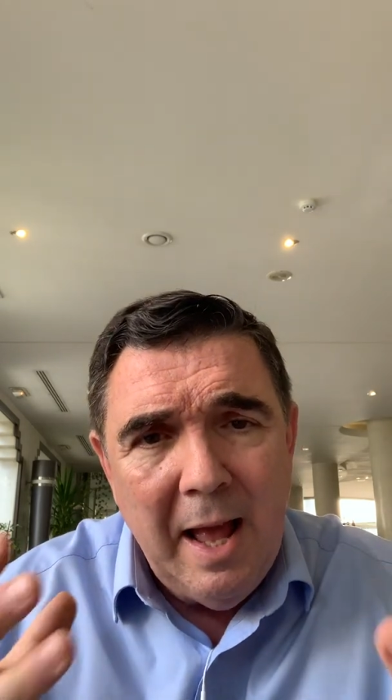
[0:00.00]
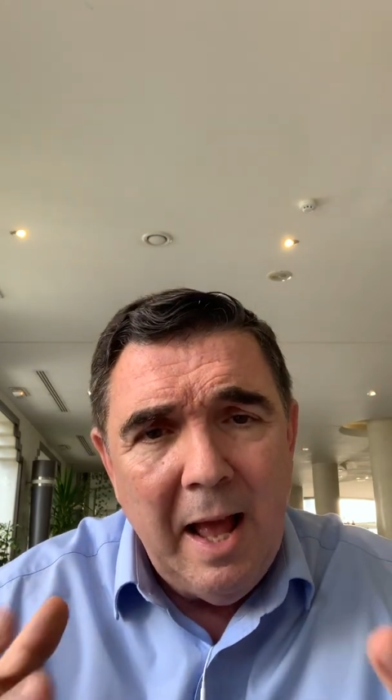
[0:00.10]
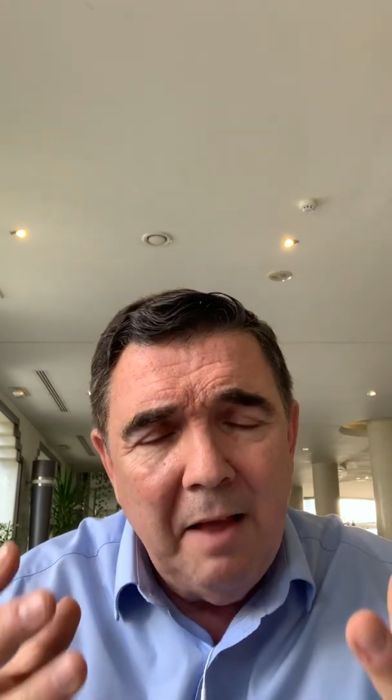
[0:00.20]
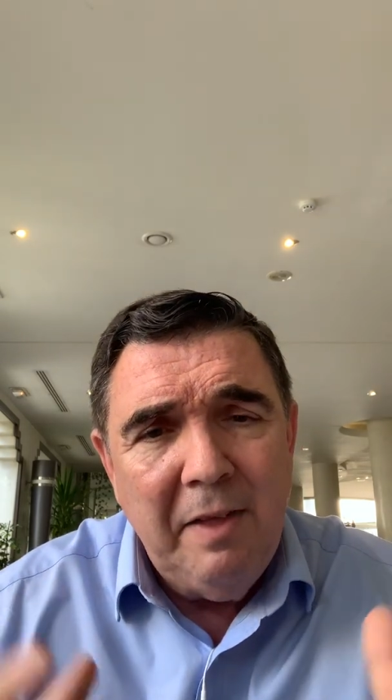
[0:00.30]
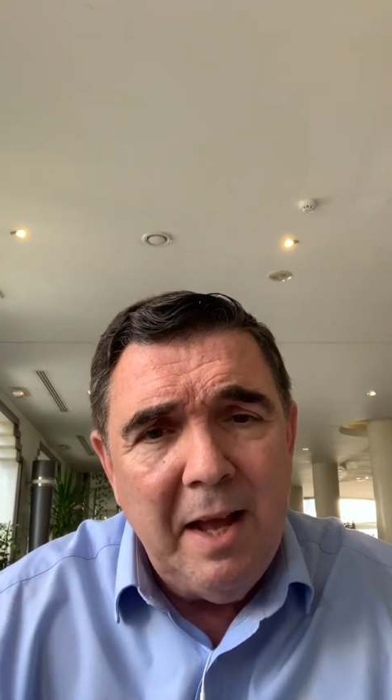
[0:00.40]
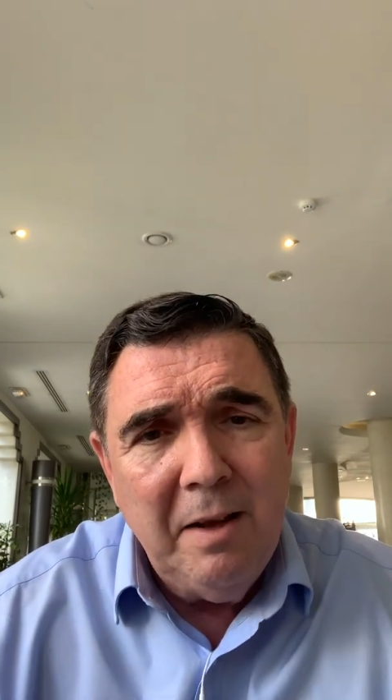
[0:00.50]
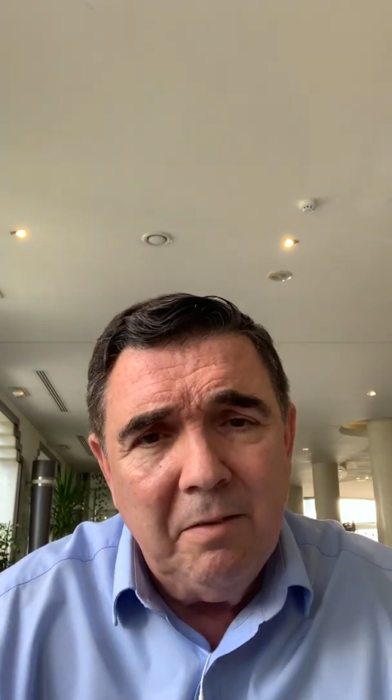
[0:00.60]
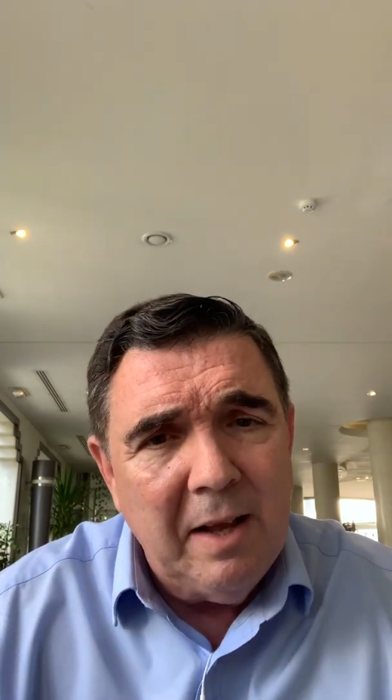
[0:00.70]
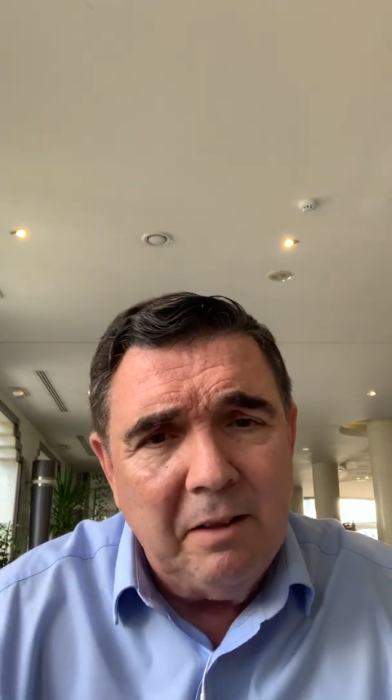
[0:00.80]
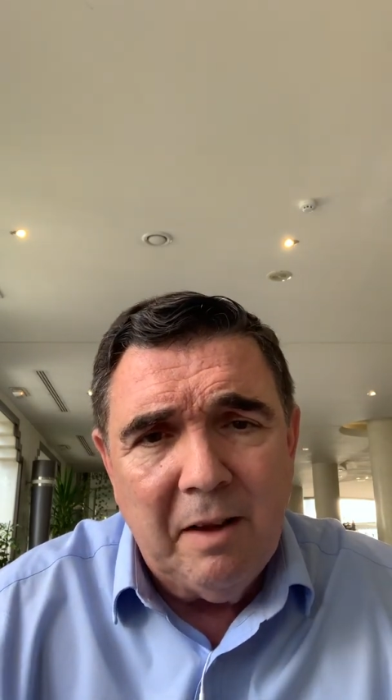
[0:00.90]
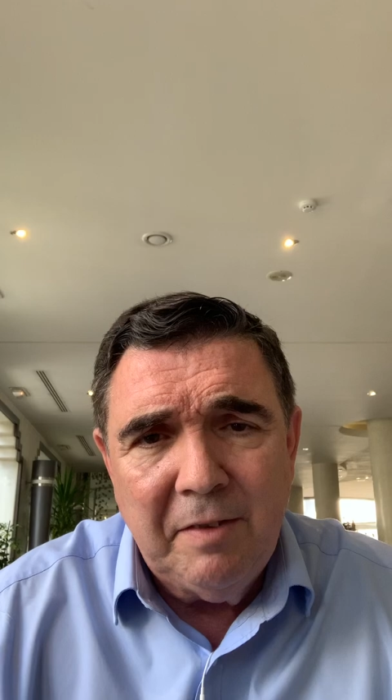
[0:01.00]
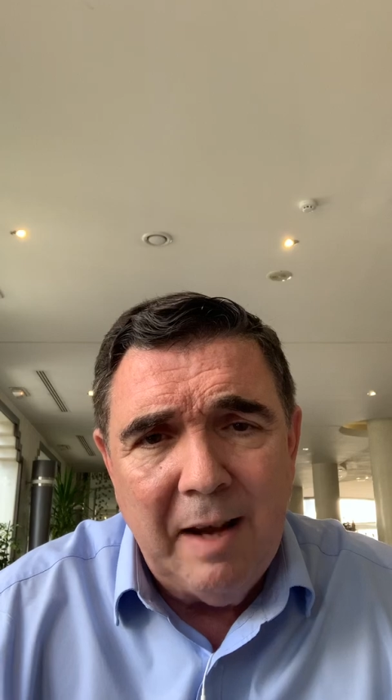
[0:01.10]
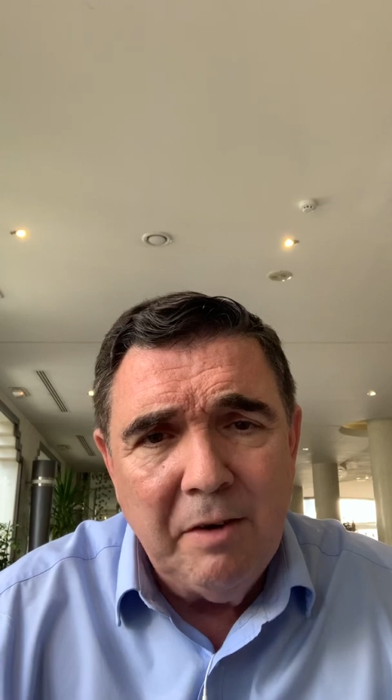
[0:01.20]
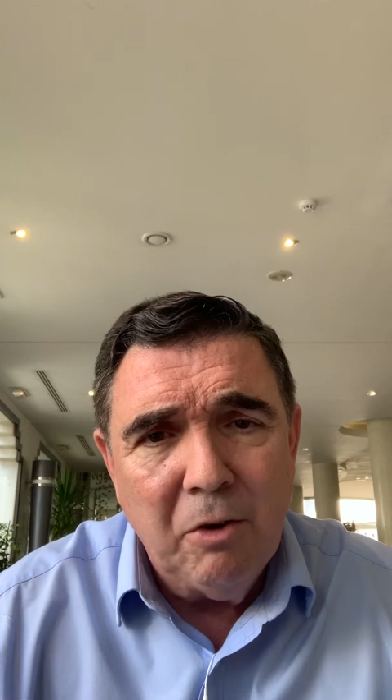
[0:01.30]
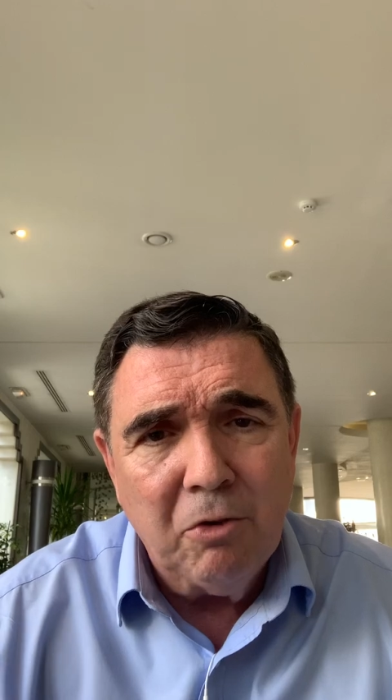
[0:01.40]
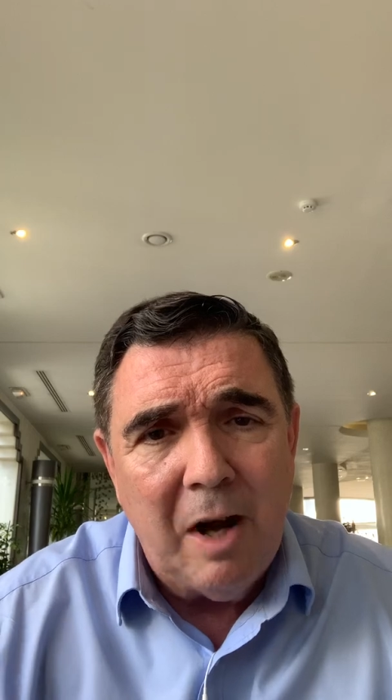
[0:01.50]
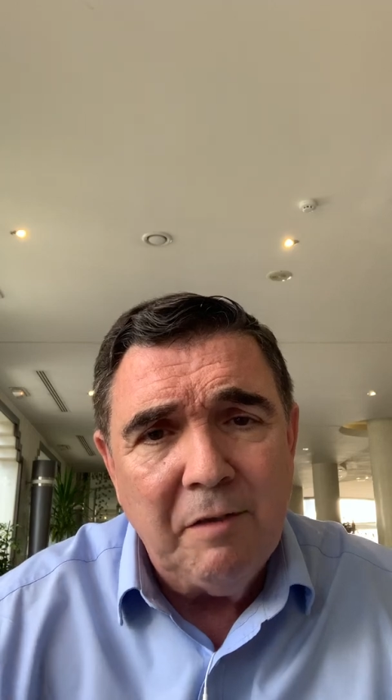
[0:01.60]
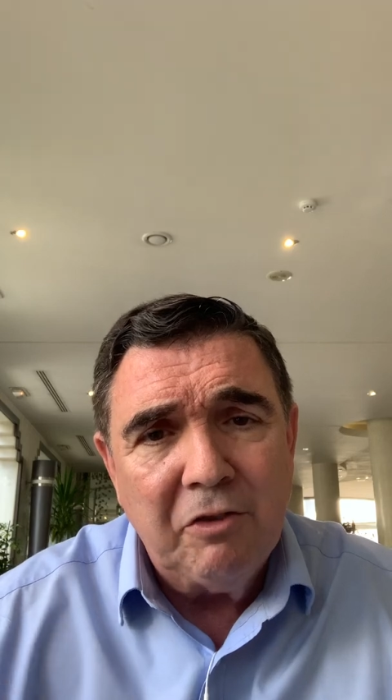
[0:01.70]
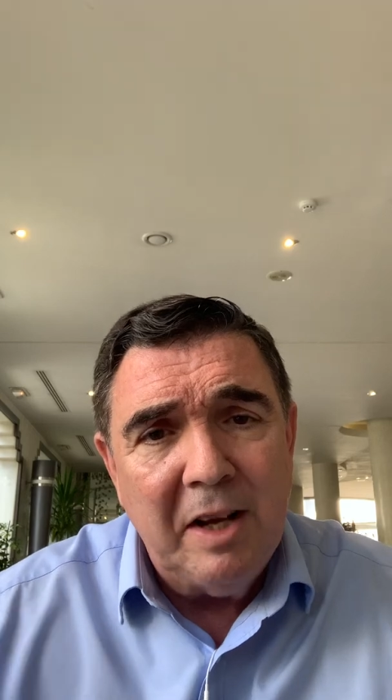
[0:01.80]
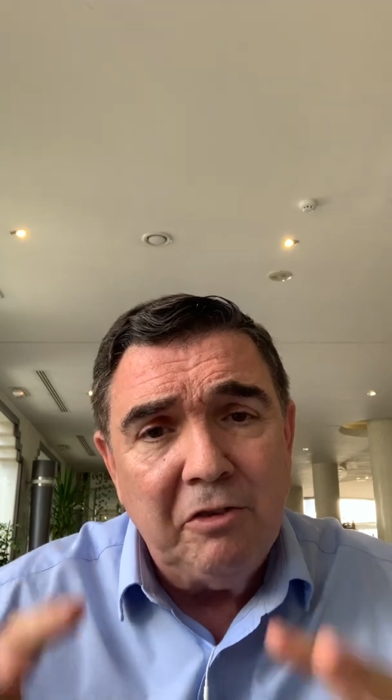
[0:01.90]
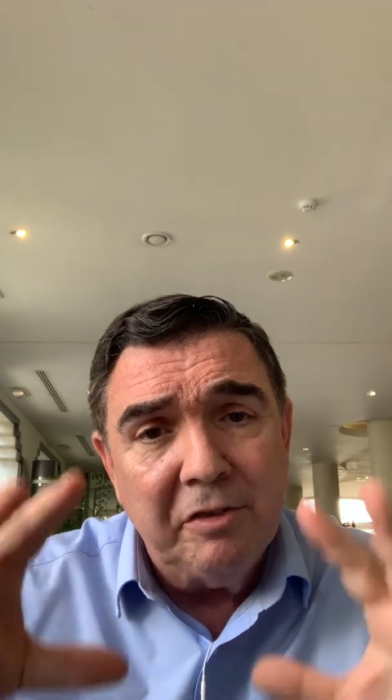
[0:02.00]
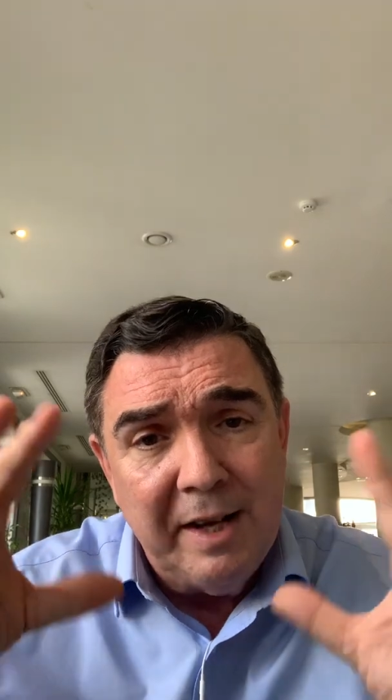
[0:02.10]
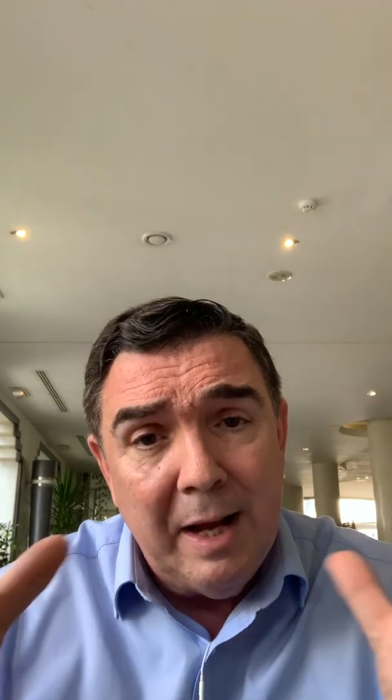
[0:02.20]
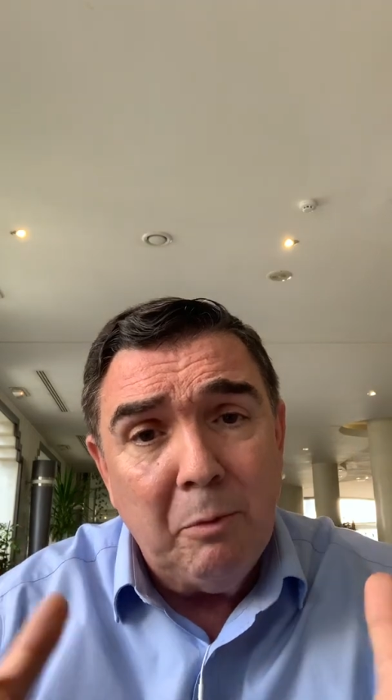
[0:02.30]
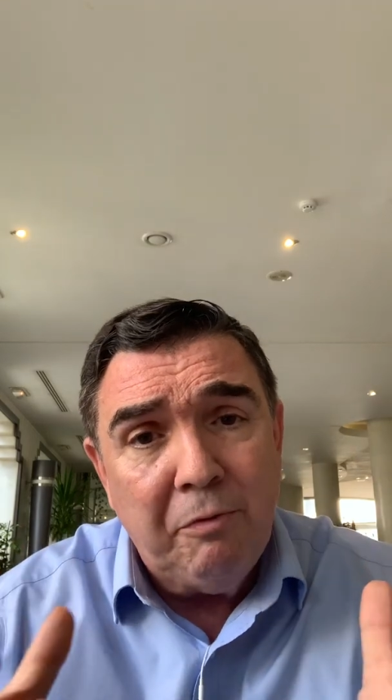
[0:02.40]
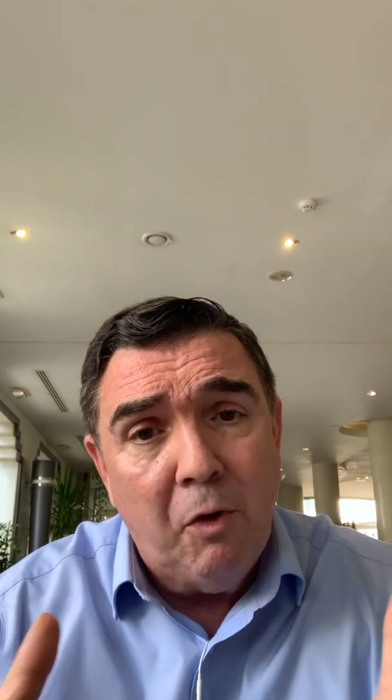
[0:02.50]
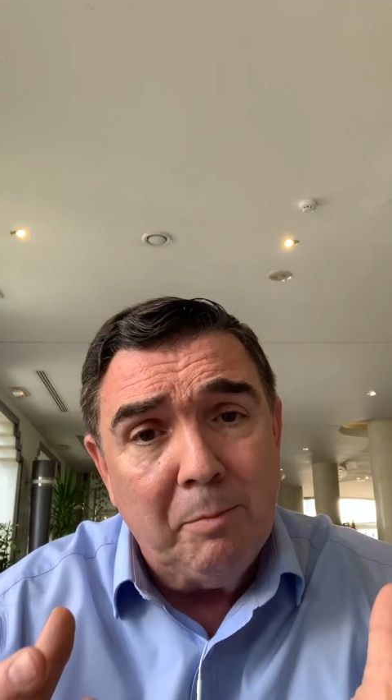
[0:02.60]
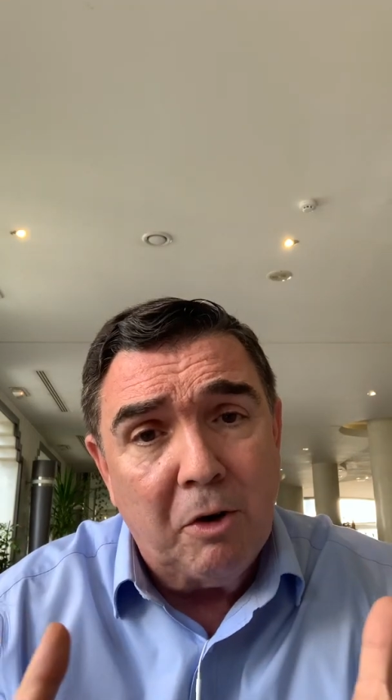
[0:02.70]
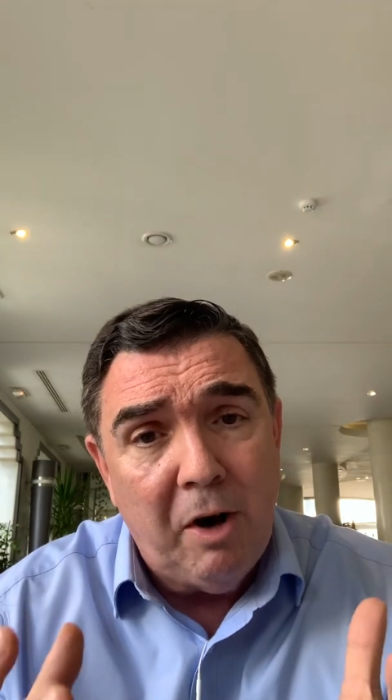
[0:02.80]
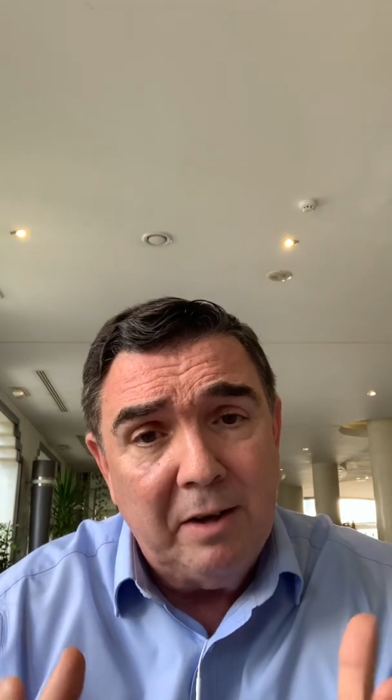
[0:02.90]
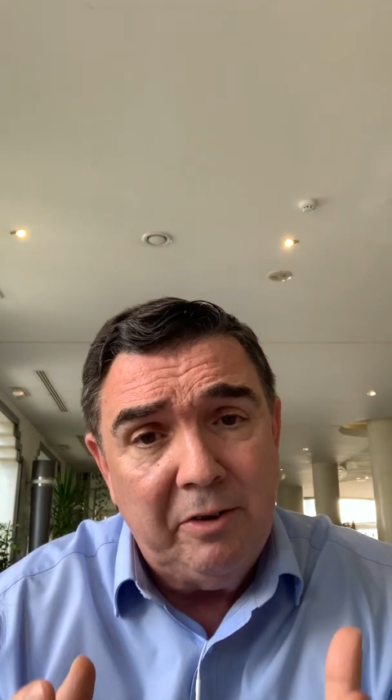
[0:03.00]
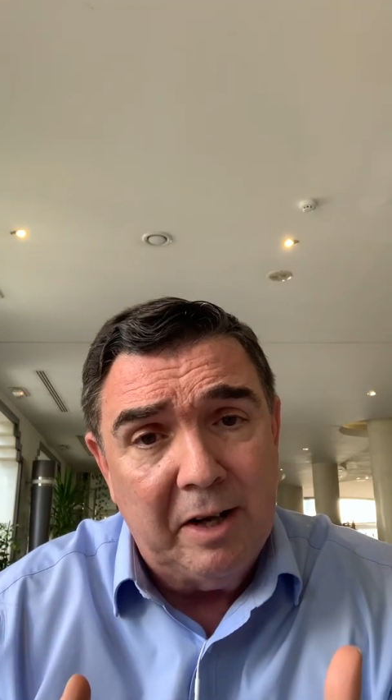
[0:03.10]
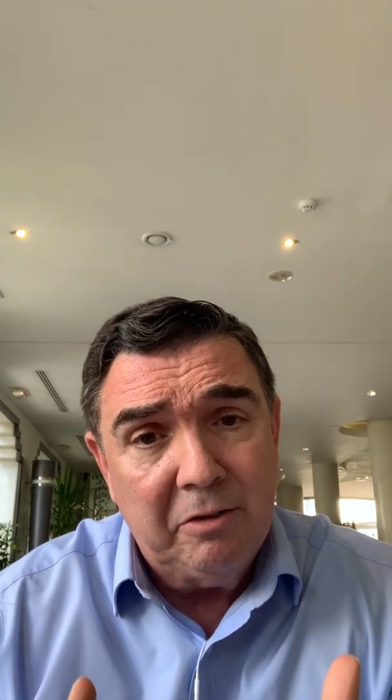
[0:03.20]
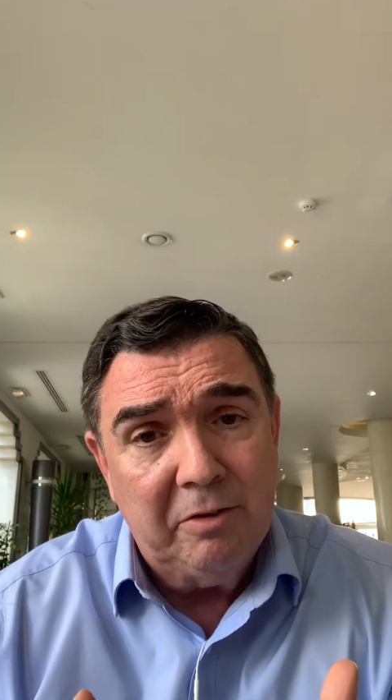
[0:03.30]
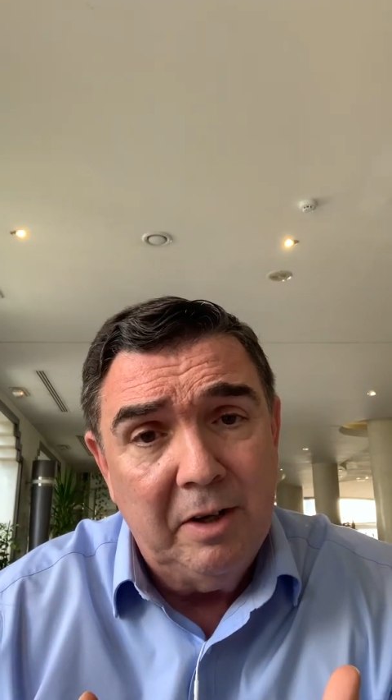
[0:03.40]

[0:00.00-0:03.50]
And they loved having those conversations, and that would form the context